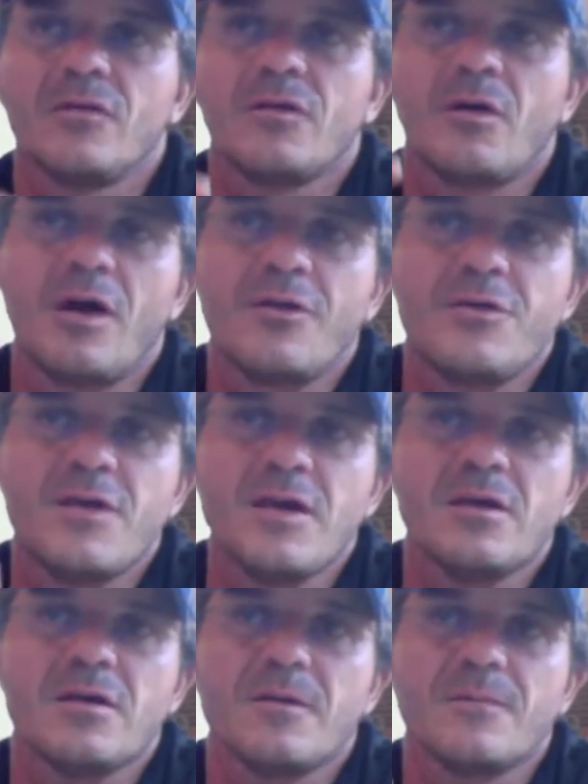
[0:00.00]
So I
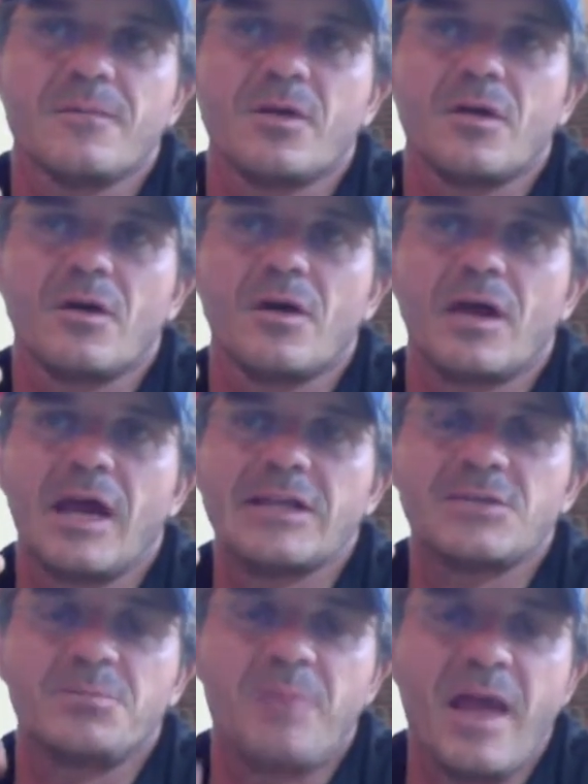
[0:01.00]
think
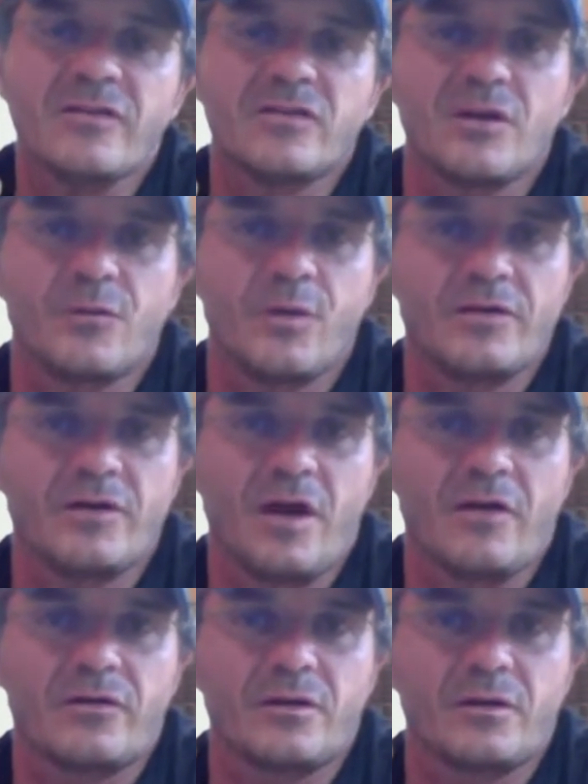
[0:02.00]
it's best if we
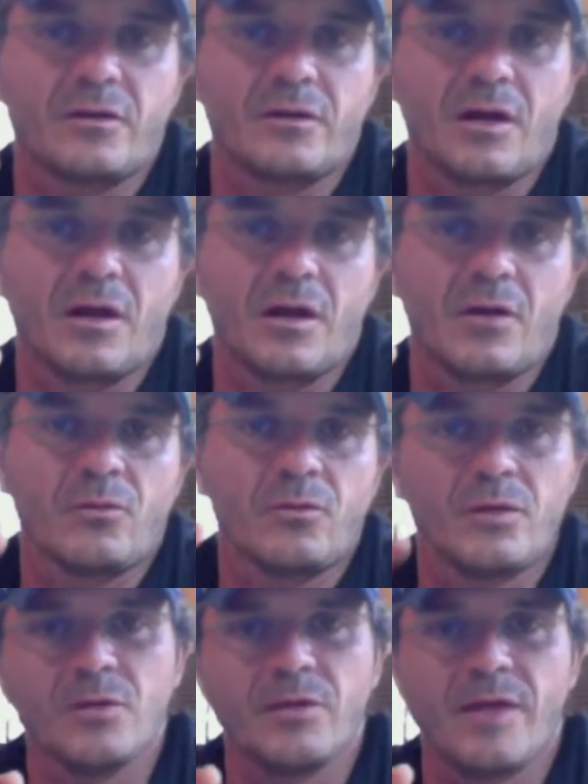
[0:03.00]
just are
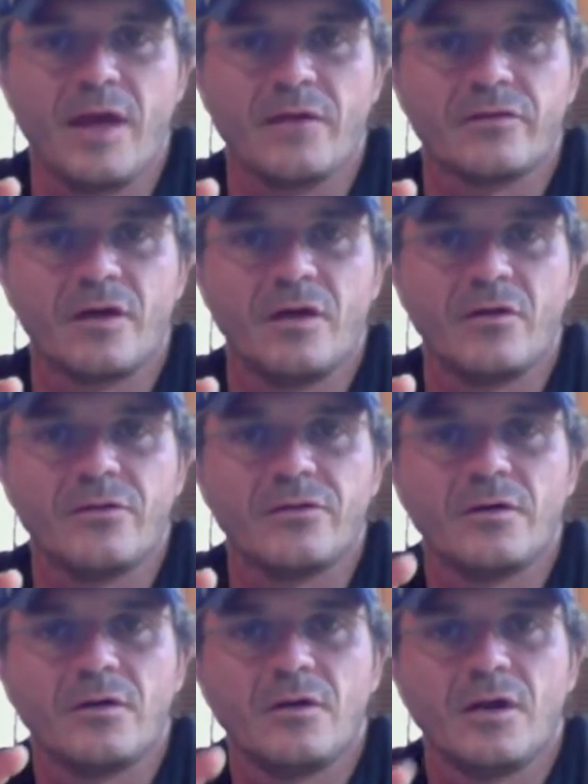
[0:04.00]
real with
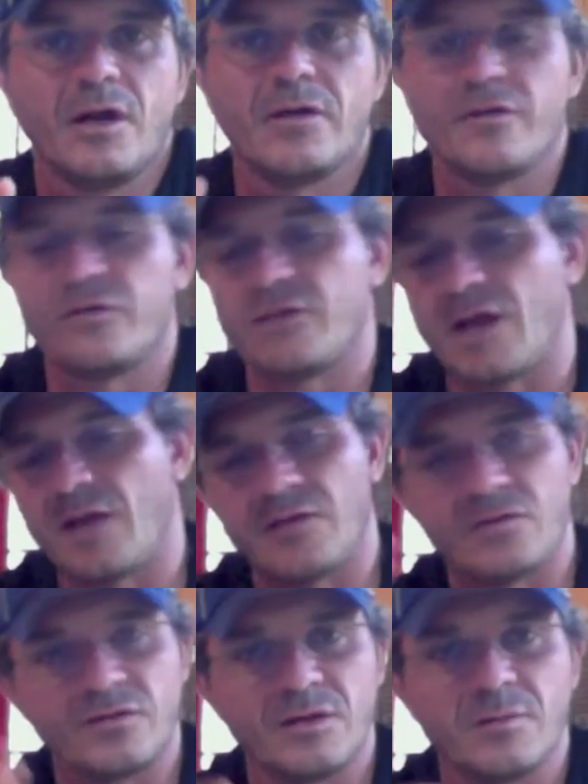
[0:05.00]
ourselves and
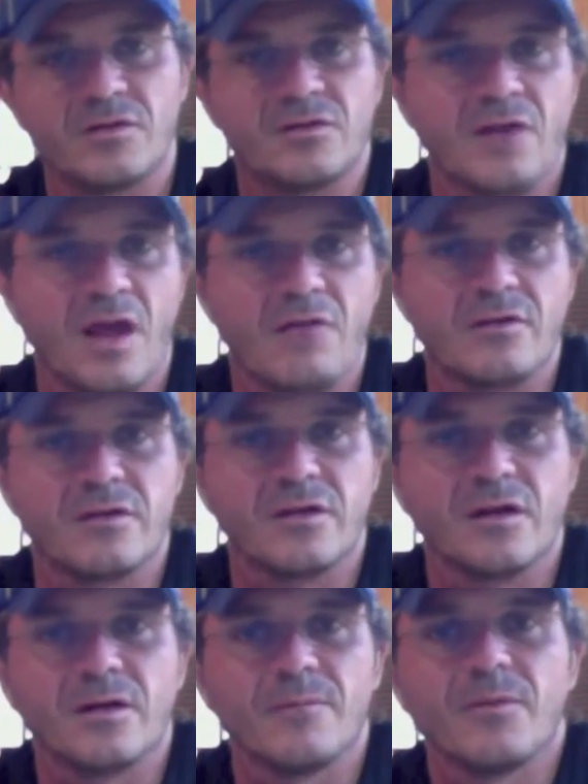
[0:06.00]
understand there's limits to
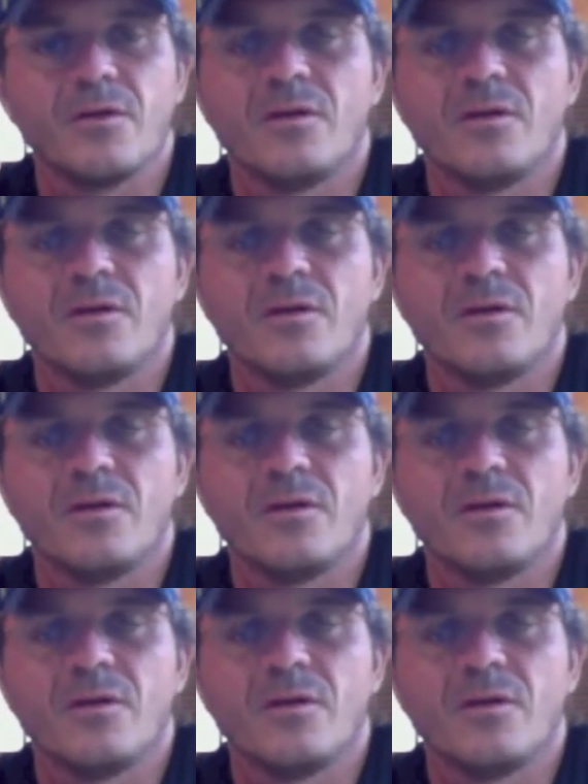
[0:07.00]
everything.